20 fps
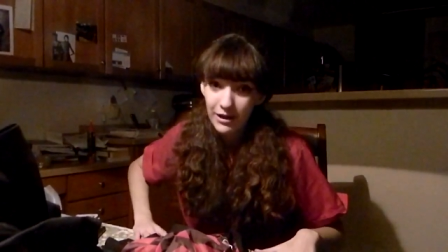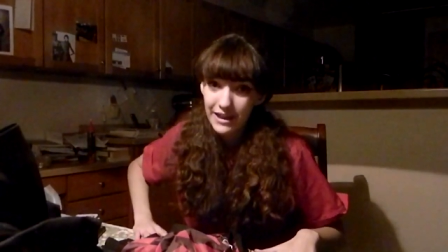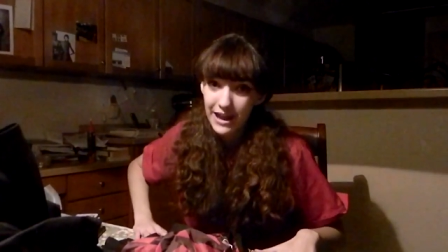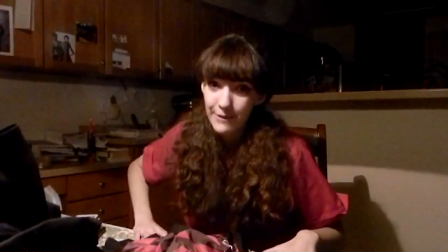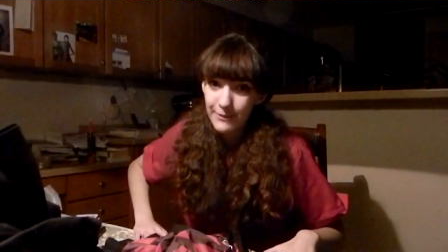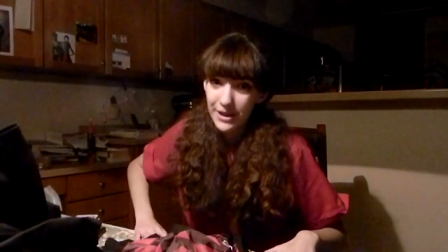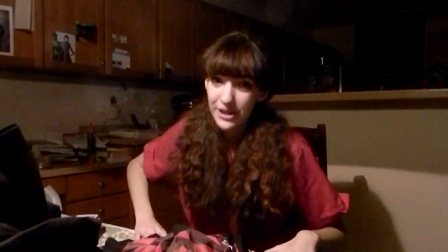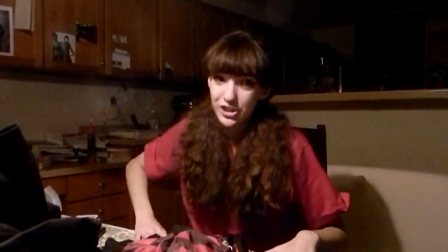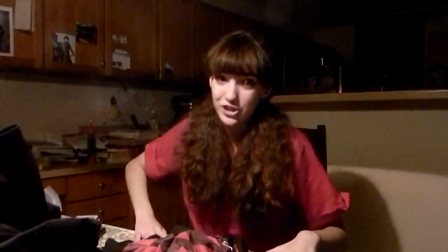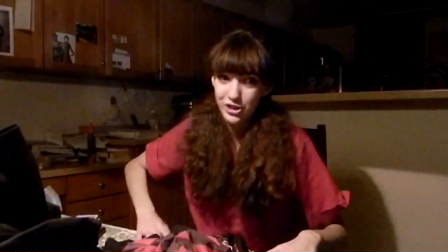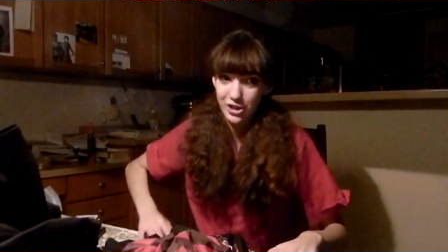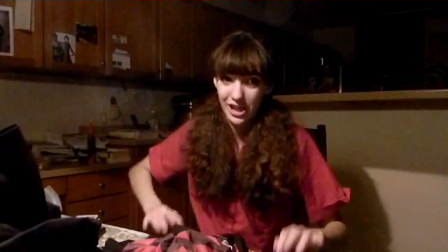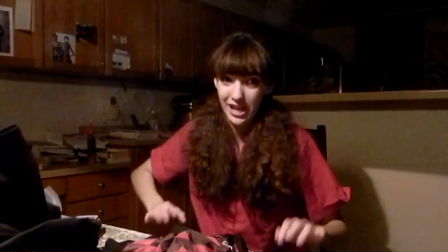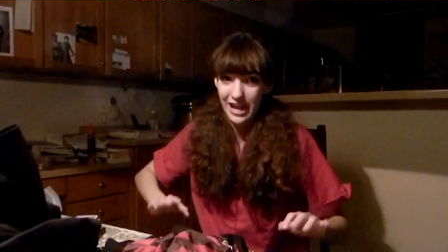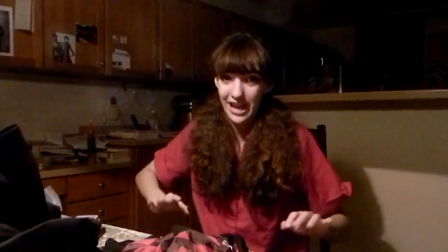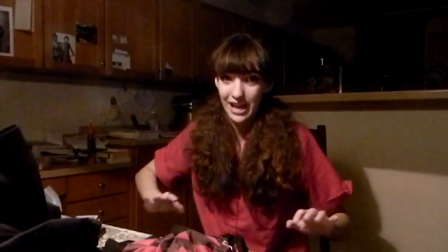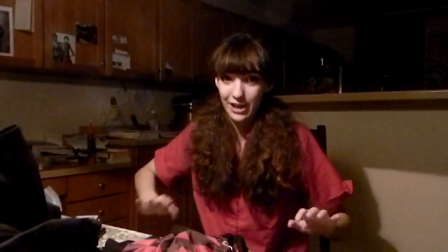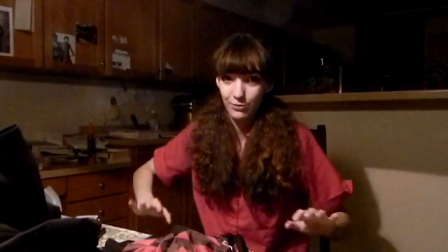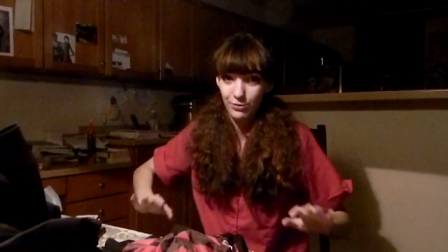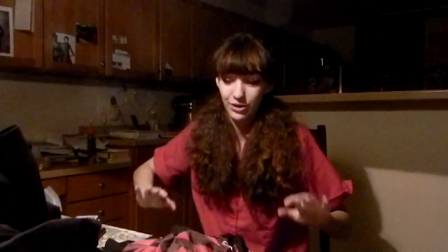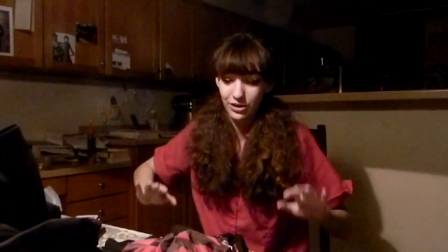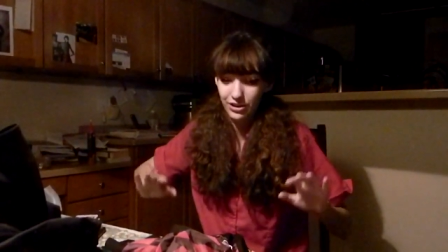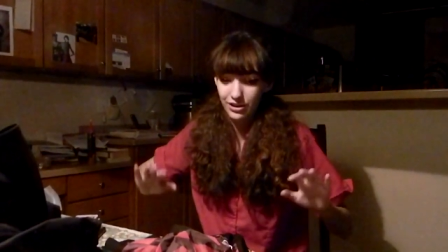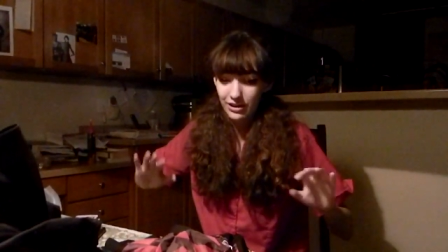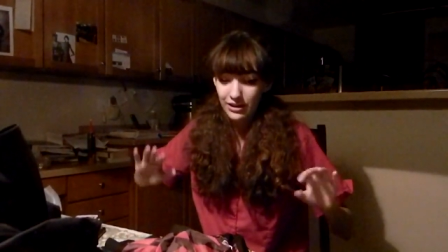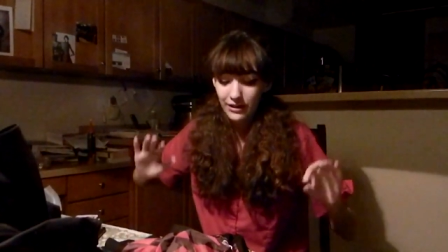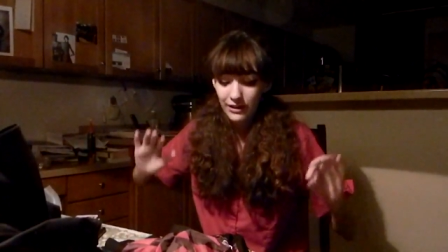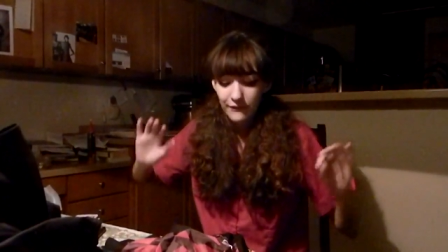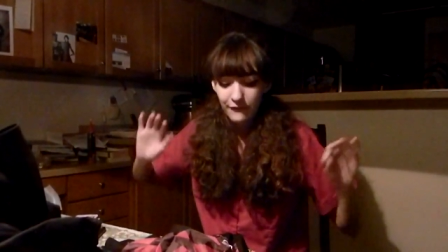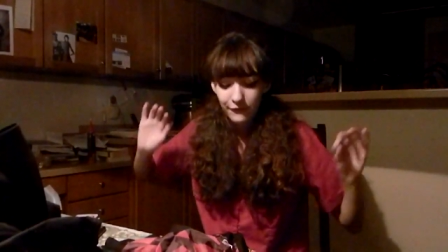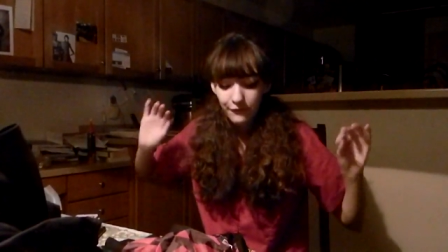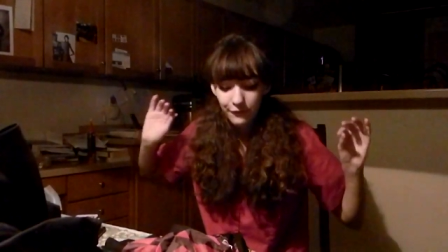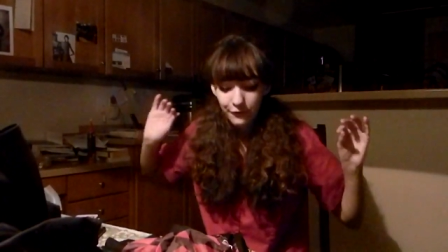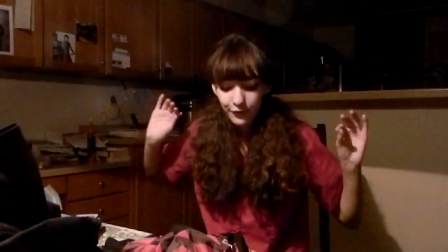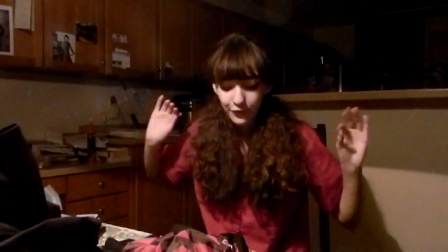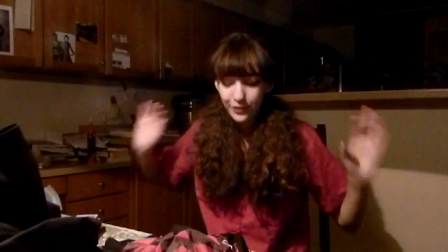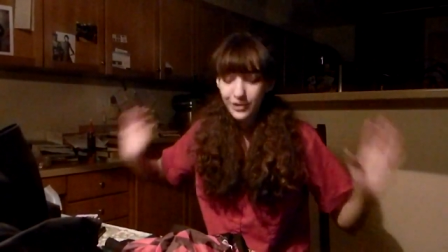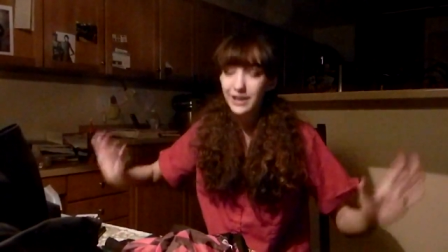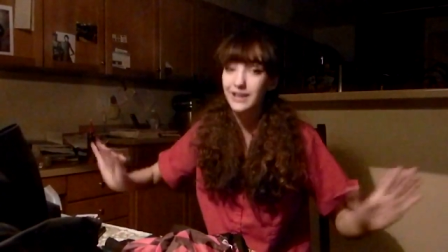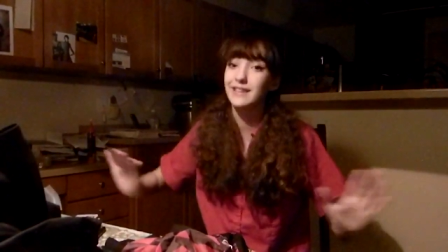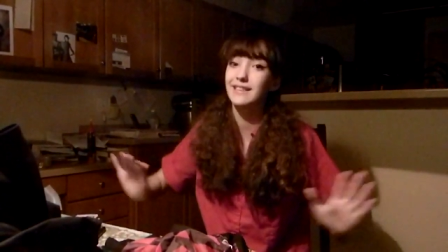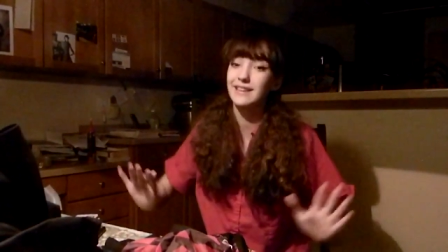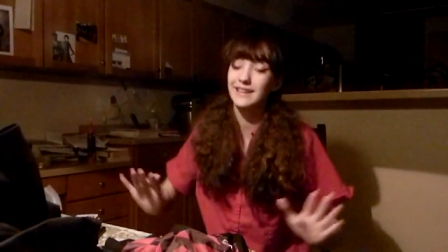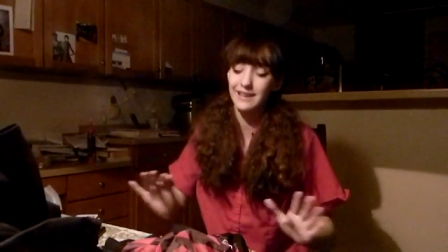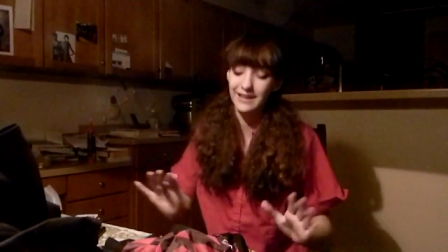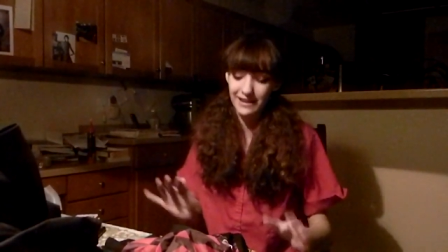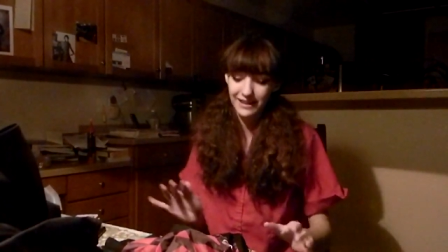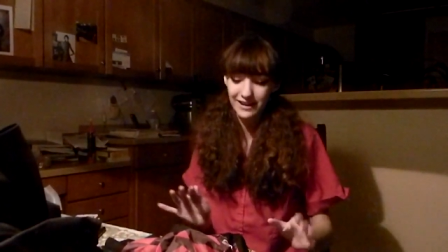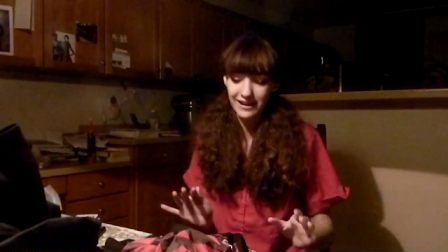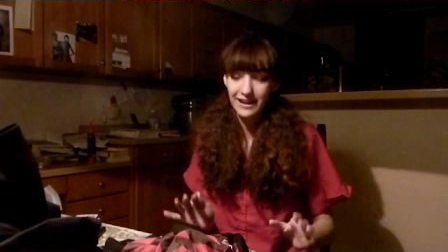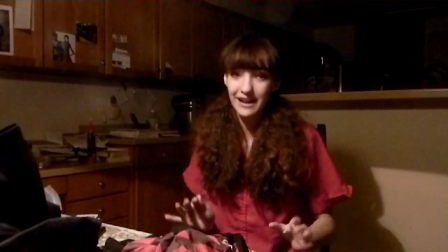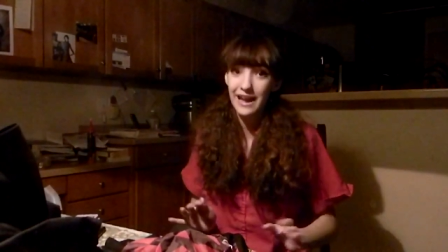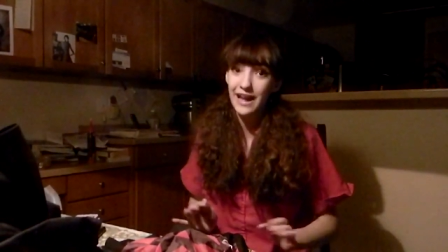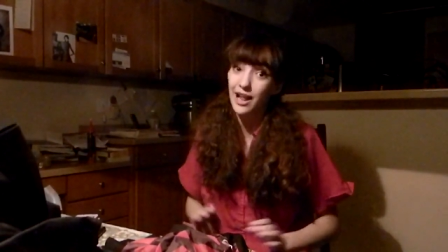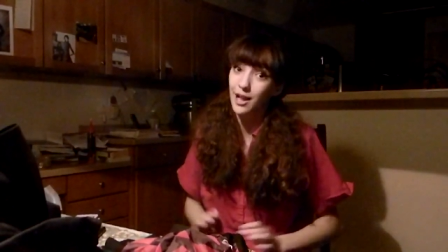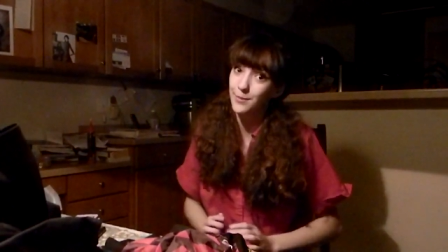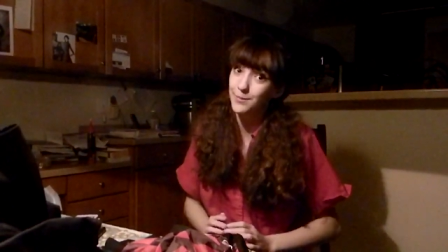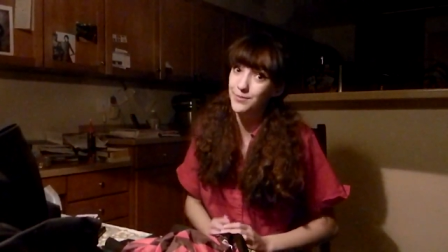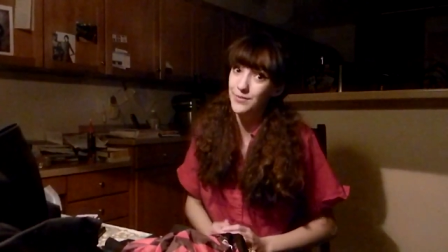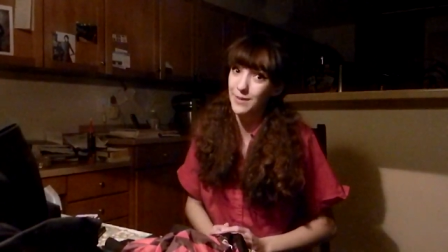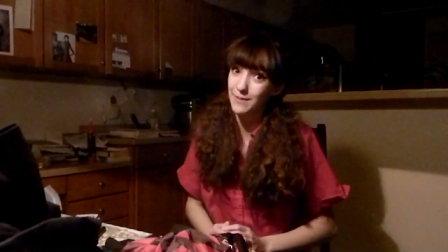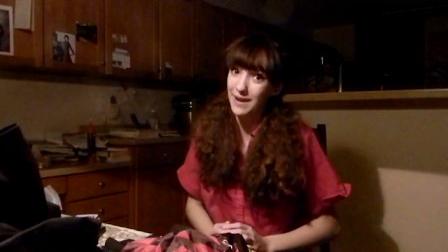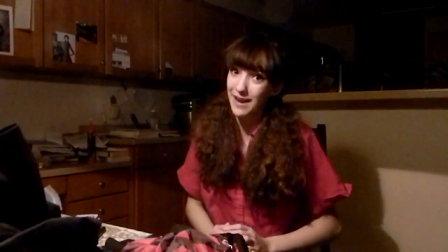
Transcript: that much that I will freely help them